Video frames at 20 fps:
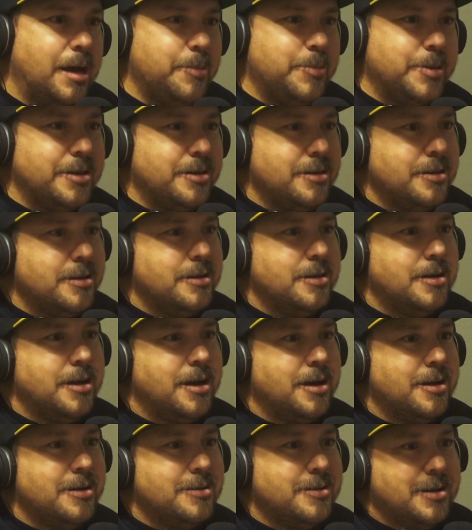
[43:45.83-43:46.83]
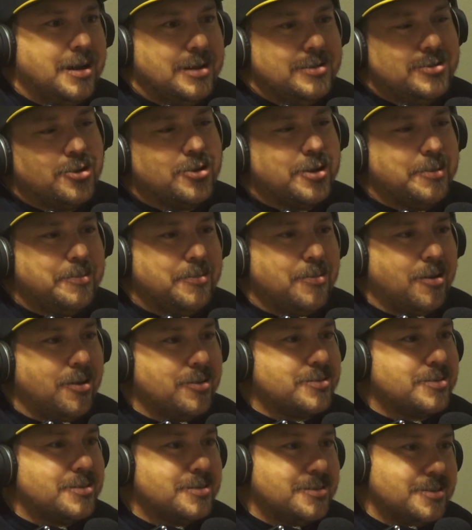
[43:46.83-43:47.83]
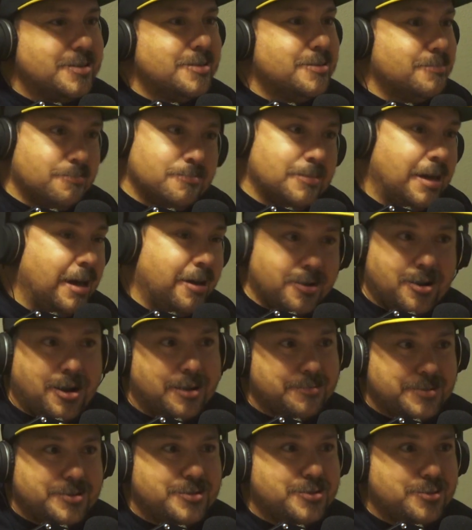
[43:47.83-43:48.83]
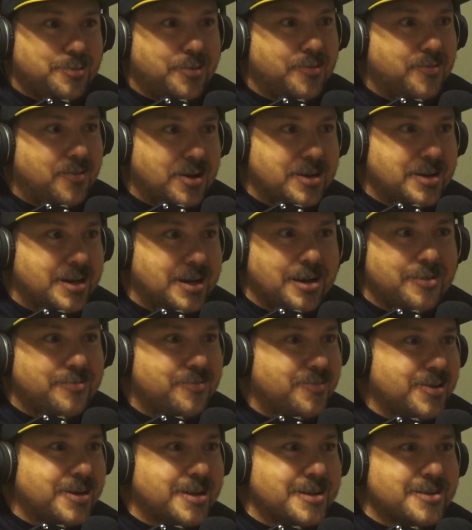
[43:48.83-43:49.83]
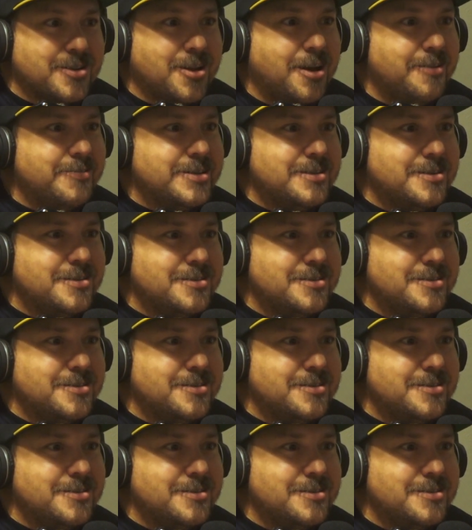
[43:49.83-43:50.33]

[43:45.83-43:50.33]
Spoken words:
I mean, don't get me wrong, the helicopter's super fun, and I freaking love it.